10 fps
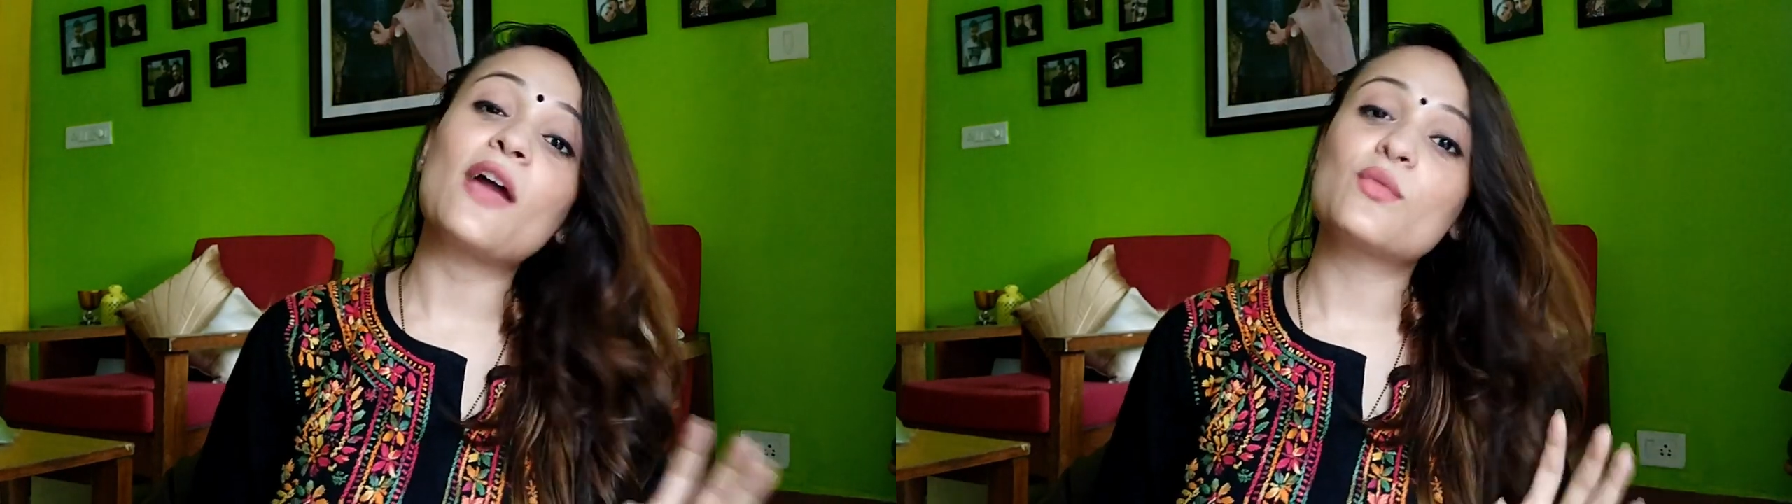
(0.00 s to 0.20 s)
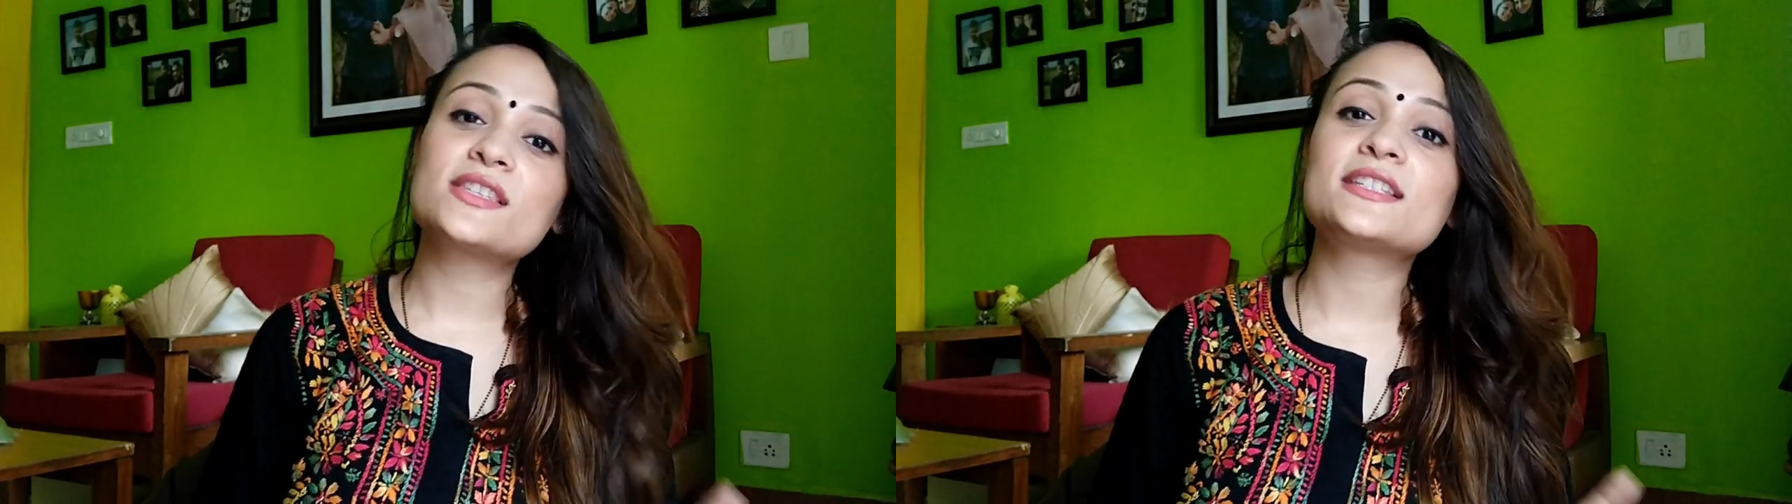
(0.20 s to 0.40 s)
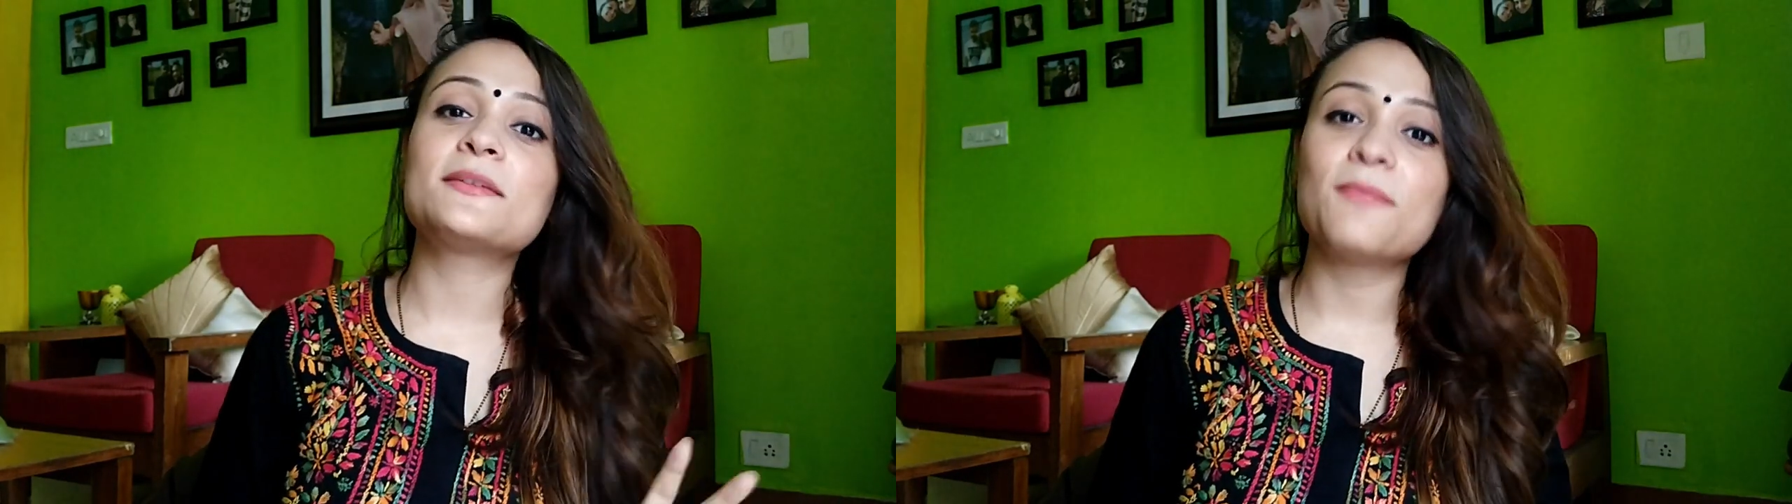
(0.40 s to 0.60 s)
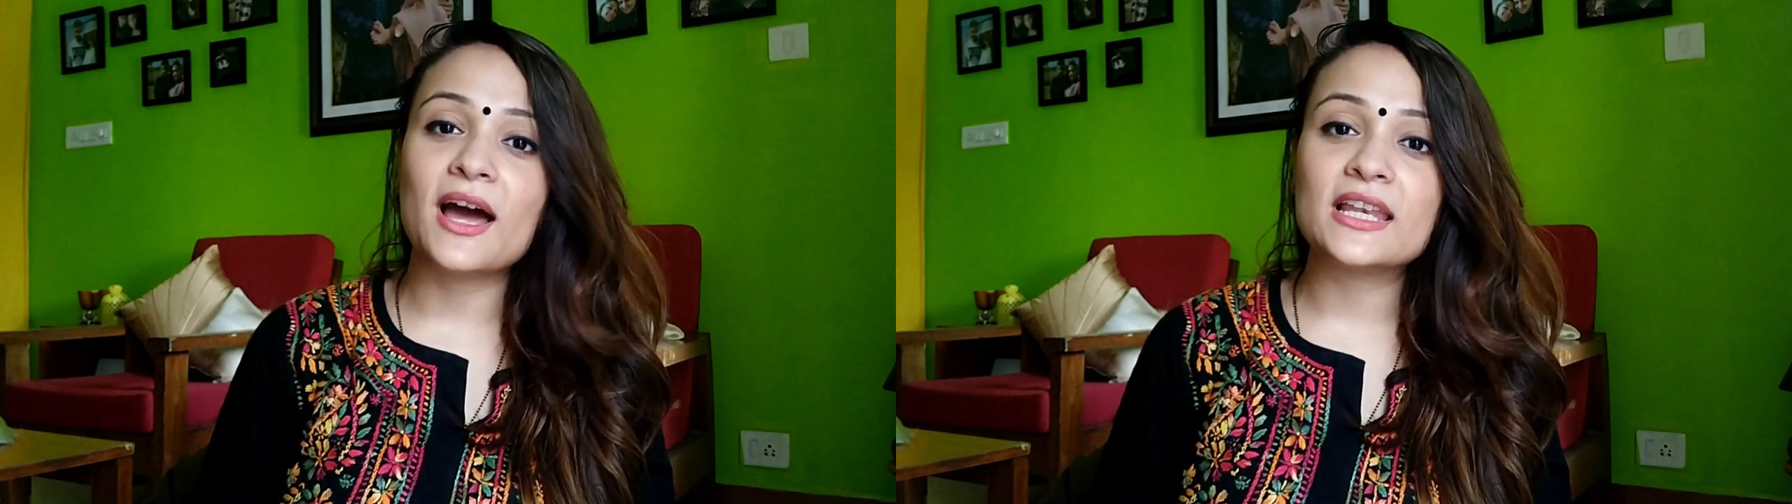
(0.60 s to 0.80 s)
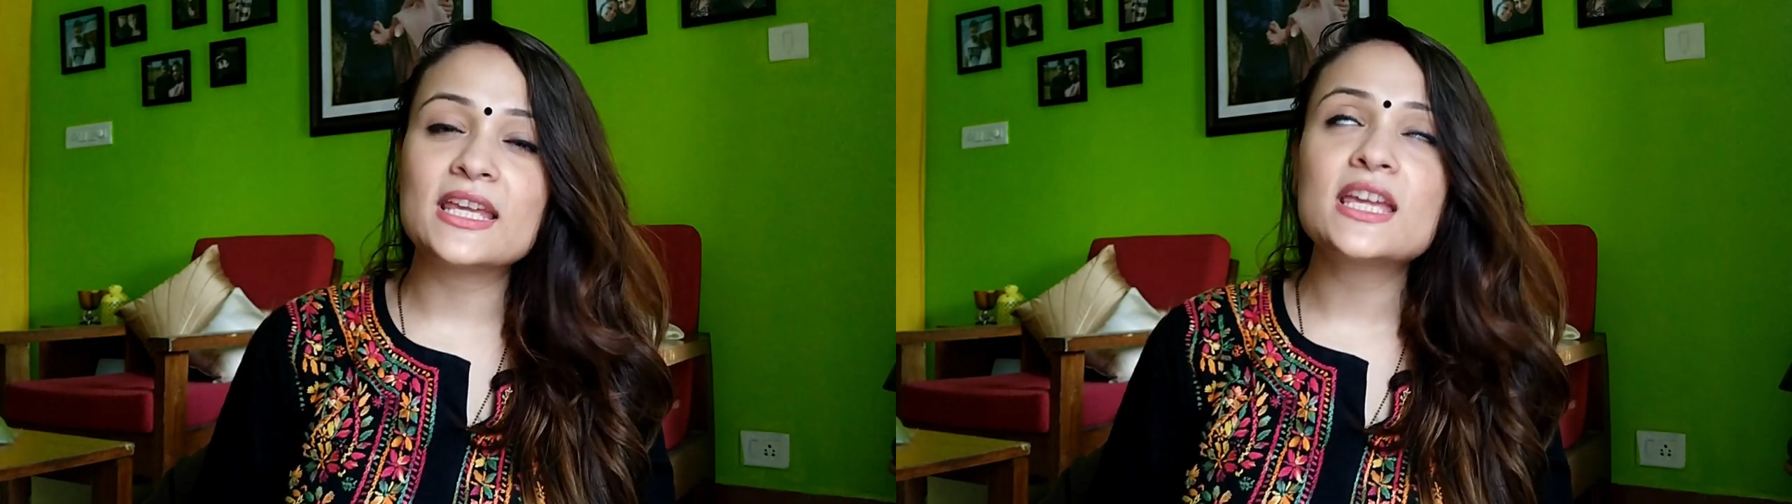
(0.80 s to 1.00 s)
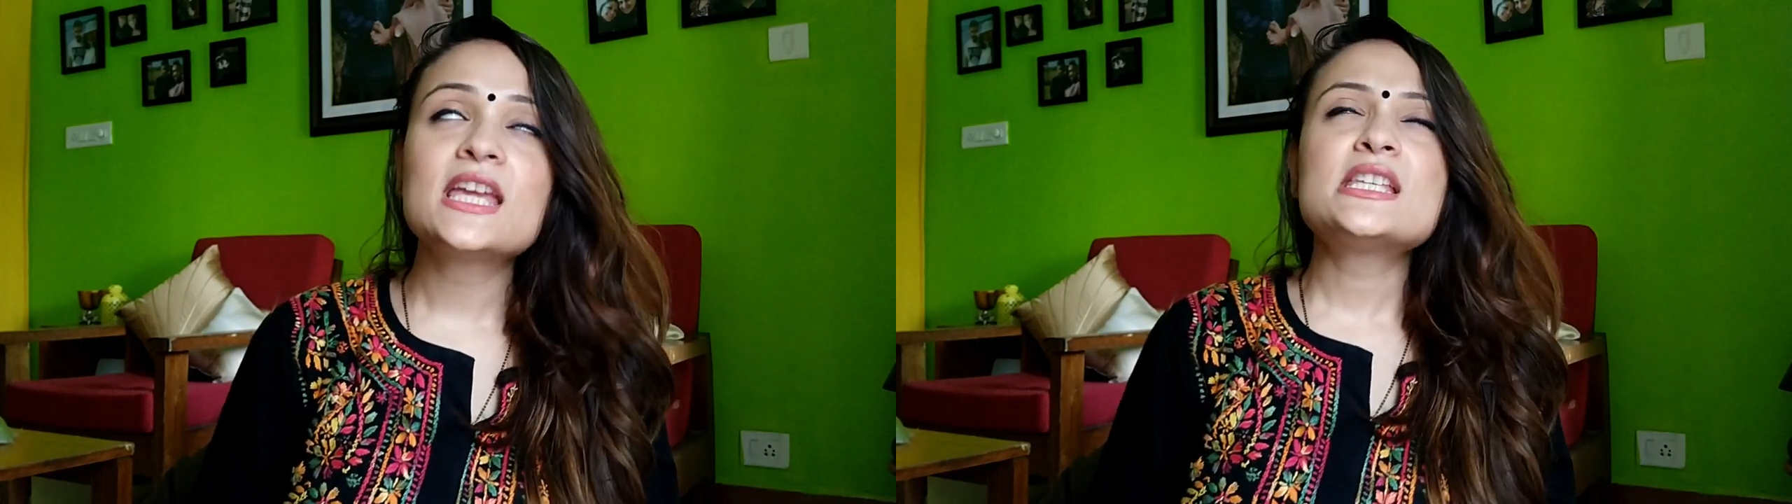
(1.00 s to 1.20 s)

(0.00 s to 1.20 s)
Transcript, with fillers: I visited Bali.